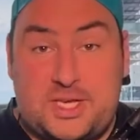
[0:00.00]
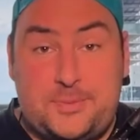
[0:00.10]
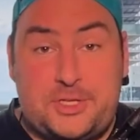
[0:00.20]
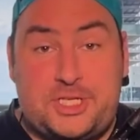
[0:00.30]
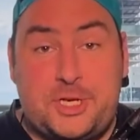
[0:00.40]
up
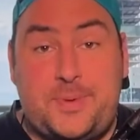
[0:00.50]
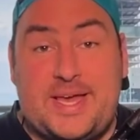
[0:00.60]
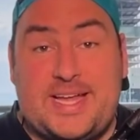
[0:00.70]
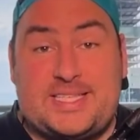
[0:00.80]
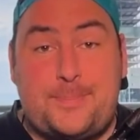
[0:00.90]
YouTube,
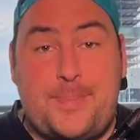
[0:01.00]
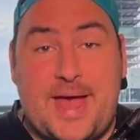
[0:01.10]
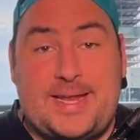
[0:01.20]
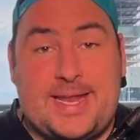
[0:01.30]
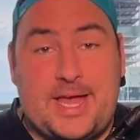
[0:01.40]
it's
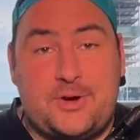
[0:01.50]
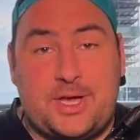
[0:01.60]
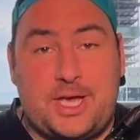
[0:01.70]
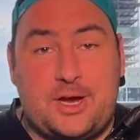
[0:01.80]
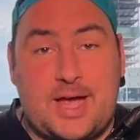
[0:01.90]
Ben Nader
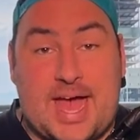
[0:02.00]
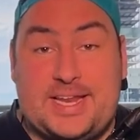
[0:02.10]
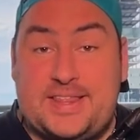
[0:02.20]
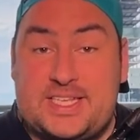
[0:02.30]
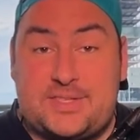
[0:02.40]
here,
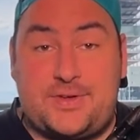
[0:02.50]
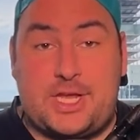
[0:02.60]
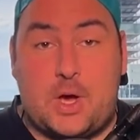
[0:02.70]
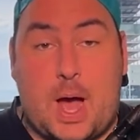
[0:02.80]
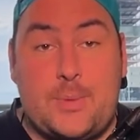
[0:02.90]
and in this
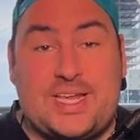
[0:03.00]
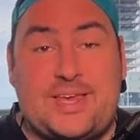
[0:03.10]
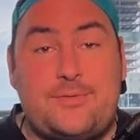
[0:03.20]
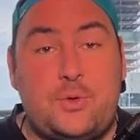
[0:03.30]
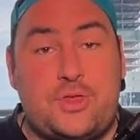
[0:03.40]
video I want to
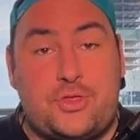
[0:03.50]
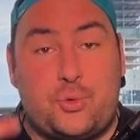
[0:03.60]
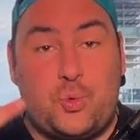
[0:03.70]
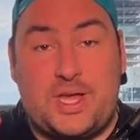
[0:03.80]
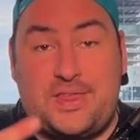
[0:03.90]
give you
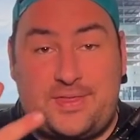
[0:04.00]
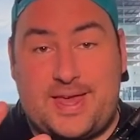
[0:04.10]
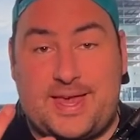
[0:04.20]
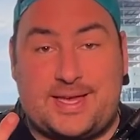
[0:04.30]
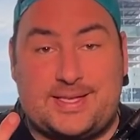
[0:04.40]
three
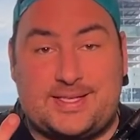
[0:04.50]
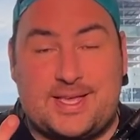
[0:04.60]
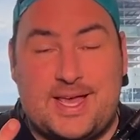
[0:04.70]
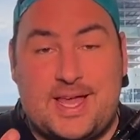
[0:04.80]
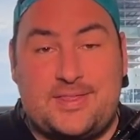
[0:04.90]
things
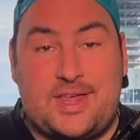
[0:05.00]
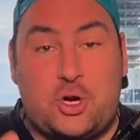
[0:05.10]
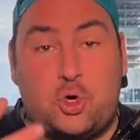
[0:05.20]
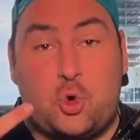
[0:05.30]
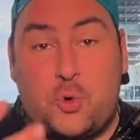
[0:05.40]
that
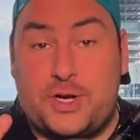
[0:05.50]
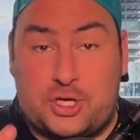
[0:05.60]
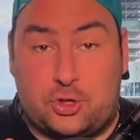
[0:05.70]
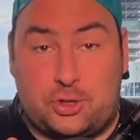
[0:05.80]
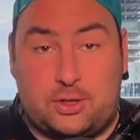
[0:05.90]
are
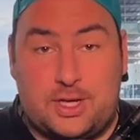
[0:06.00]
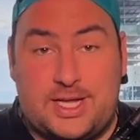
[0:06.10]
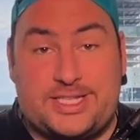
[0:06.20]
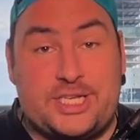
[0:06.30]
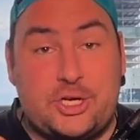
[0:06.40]
critical
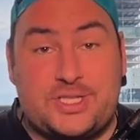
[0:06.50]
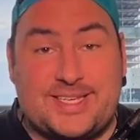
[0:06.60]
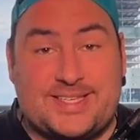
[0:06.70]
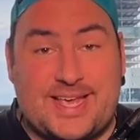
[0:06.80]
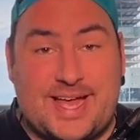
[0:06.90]
to your
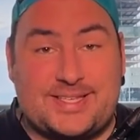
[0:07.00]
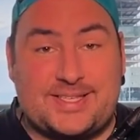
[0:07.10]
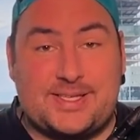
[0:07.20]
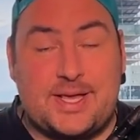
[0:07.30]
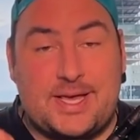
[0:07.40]

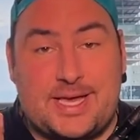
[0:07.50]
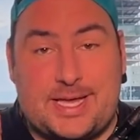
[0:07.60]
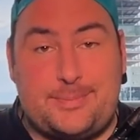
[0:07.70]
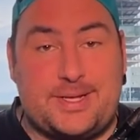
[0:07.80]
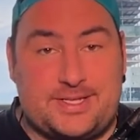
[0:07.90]
success
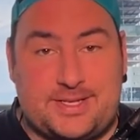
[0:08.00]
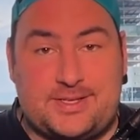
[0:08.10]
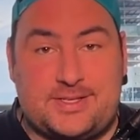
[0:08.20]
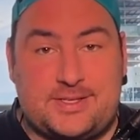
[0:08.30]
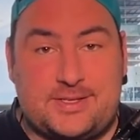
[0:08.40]
in
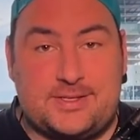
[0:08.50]
business.